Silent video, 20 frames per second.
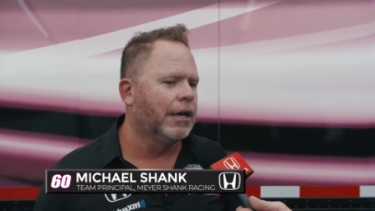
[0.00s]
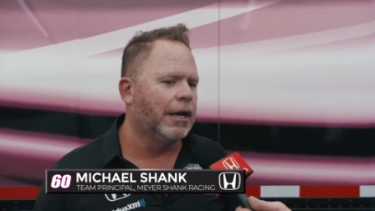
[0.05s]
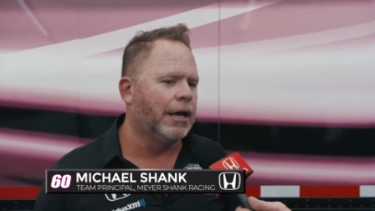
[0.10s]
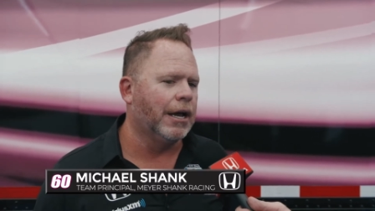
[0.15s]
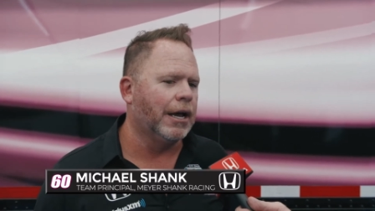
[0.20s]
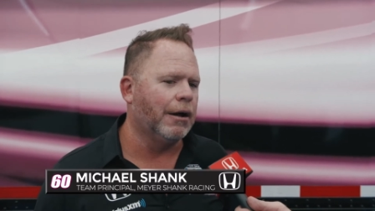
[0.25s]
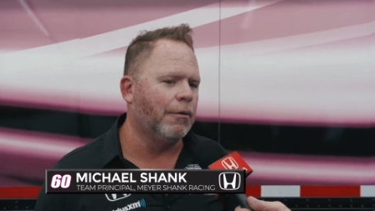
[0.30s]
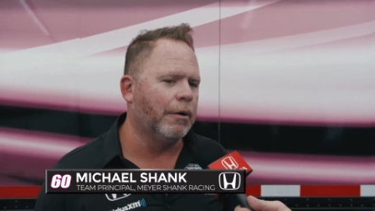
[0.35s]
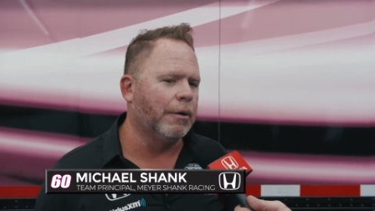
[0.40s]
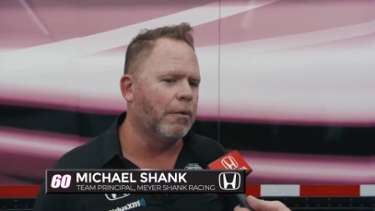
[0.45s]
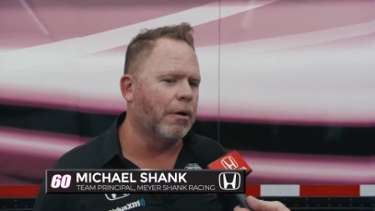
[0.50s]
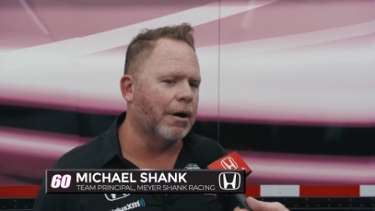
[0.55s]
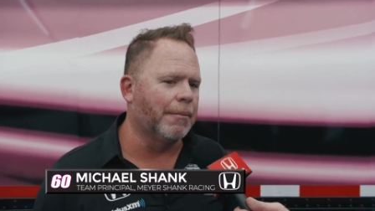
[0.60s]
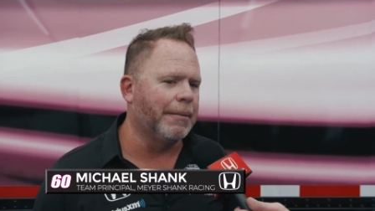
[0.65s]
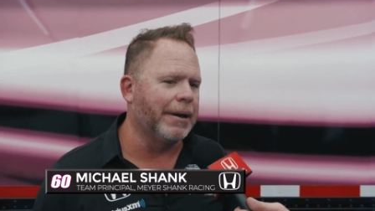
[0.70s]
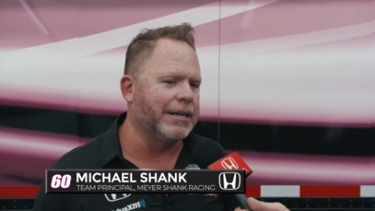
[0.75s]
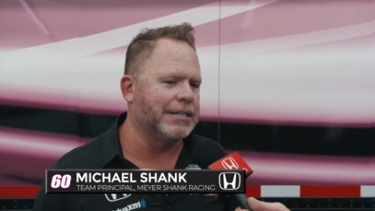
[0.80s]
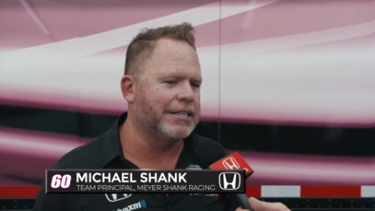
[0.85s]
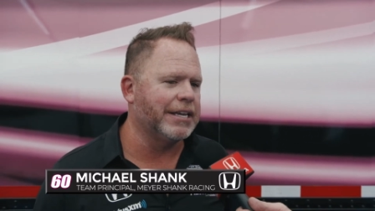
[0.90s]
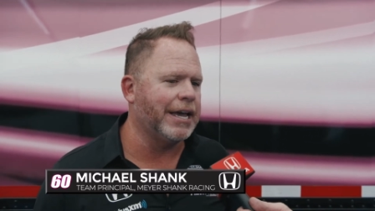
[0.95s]
Uh, we want to
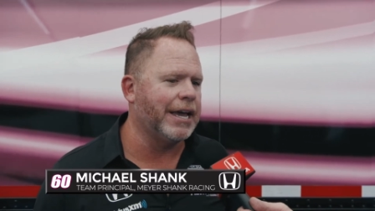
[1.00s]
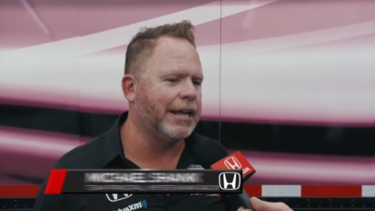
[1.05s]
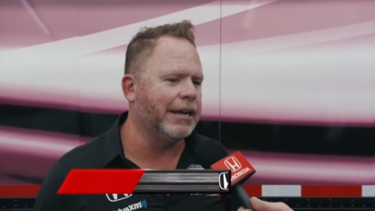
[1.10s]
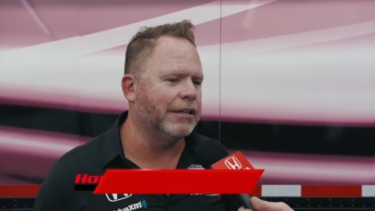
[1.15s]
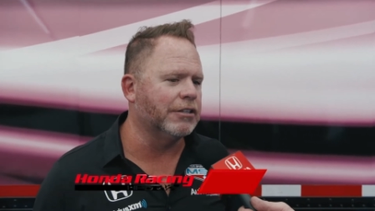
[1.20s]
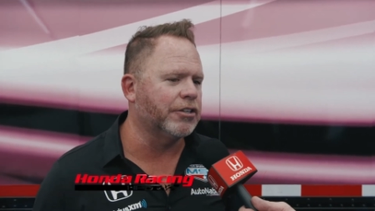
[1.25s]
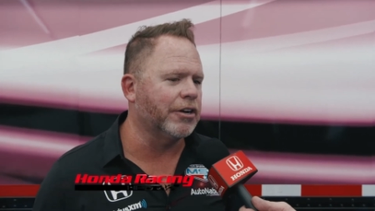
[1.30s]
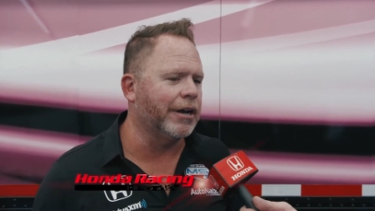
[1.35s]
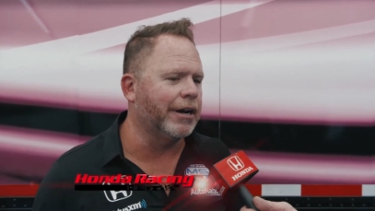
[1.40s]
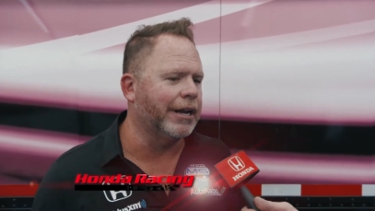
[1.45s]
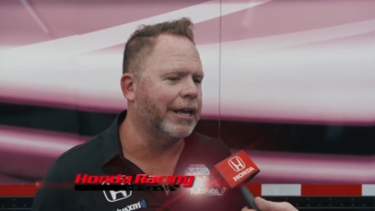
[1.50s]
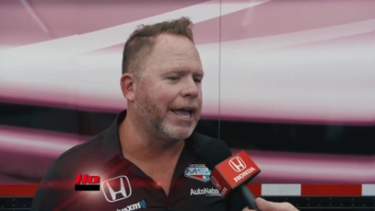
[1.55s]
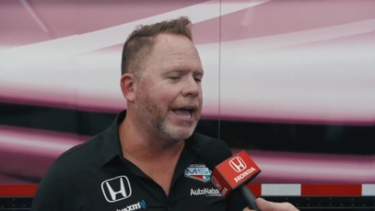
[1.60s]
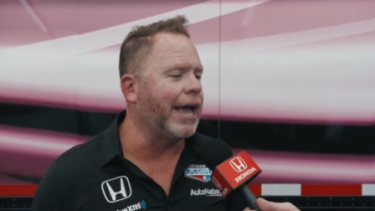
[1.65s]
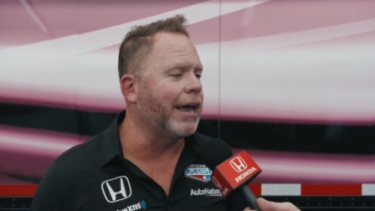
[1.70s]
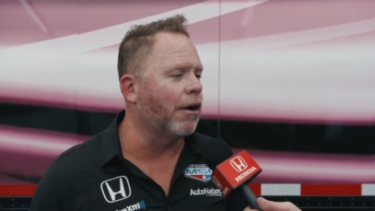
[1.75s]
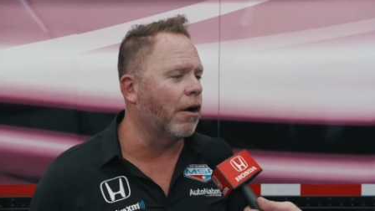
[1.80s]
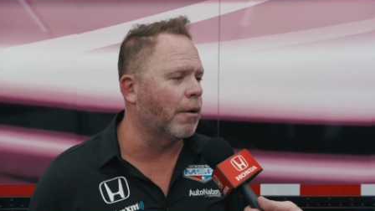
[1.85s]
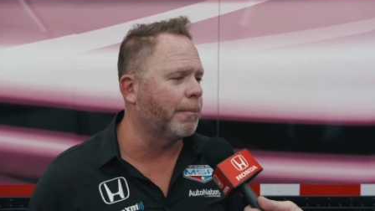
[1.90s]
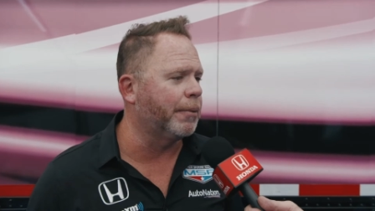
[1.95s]
maintain and try to
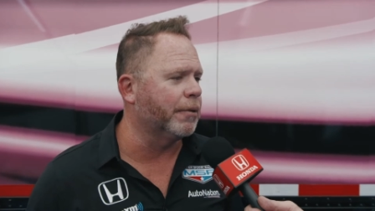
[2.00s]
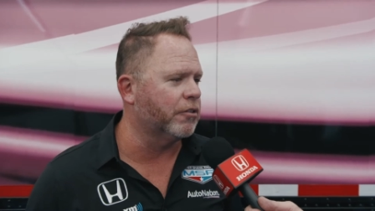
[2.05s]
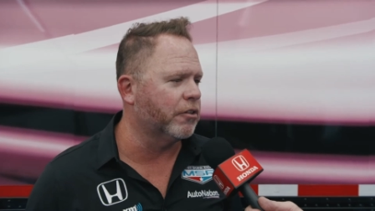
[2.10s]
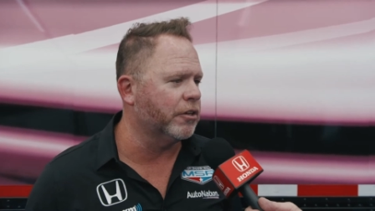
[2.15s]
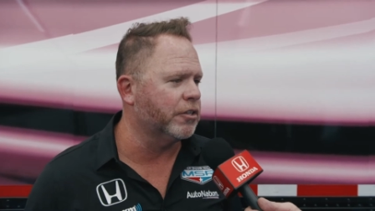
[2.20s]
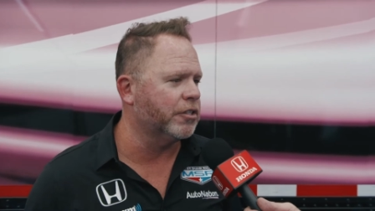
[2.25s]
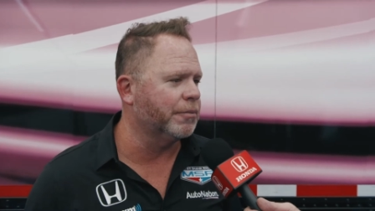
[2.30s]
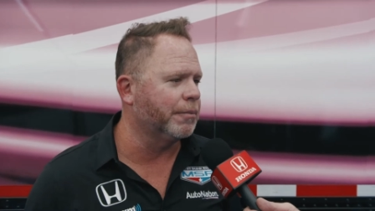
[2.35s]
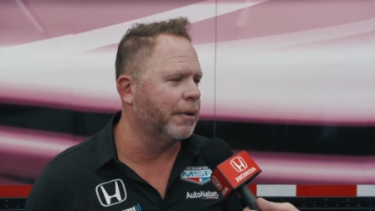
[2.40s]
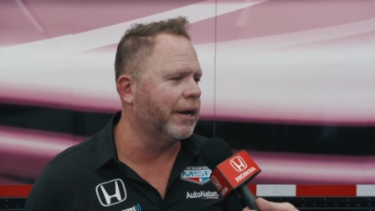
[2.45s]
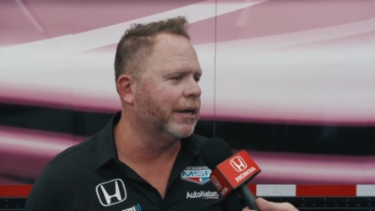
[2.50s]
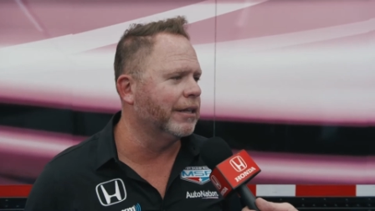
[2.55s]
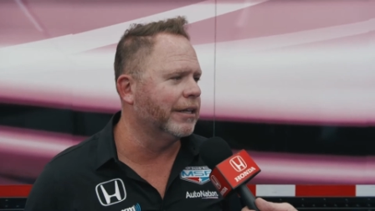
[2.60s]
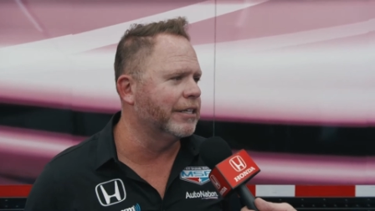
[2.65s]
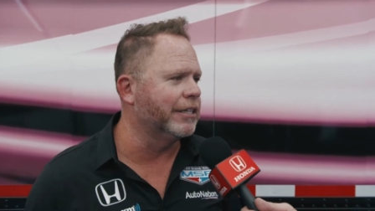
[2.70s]
gain our position by at